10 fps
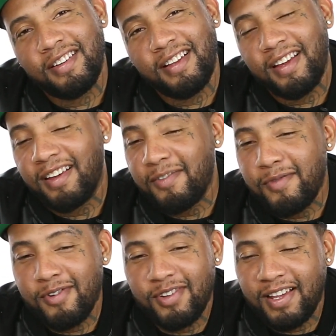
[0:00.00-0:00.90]
like, come
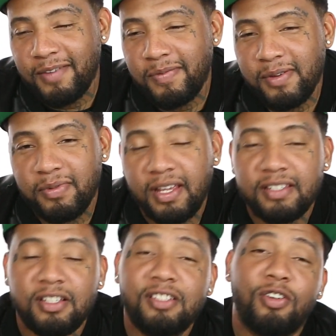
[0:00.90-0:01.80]
on, like people.
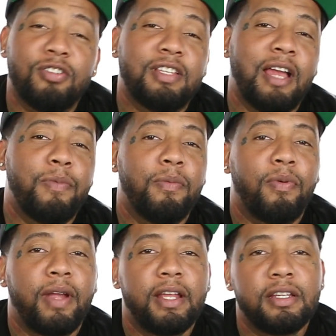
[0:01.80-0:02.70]
It's, it's all type of
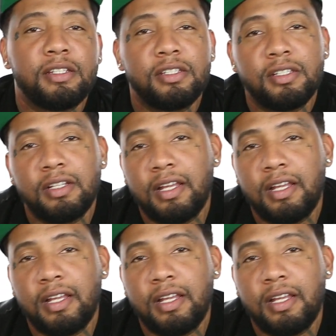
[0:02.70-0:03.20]
branding shit.